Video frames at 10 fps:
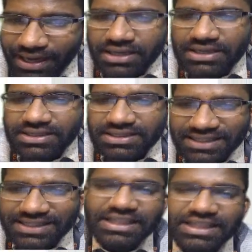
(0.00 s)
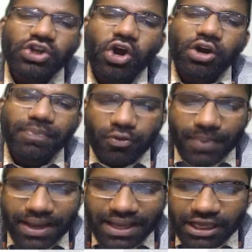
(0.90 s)
Since it is not bound by an
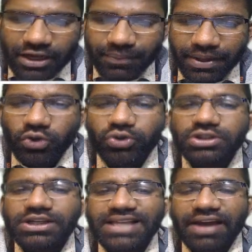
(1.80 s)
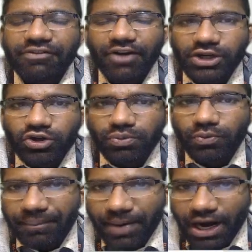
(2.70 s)
agreement, no states have right to move
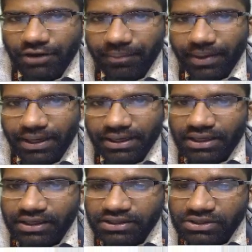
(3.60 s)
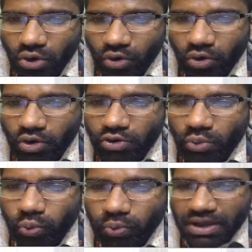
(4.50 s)
apart from it. So,
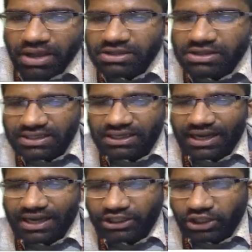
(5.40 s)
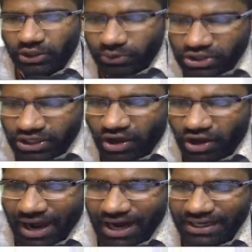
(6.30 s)
the conclusion of
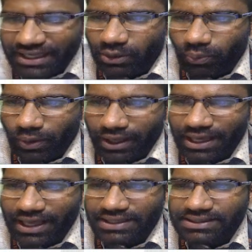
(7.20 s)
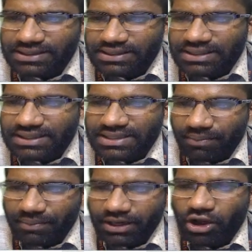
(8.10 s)
Article 1 is, summary
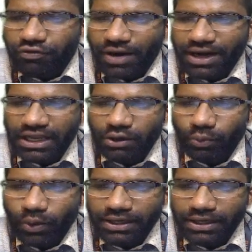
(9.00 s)
of Article 1.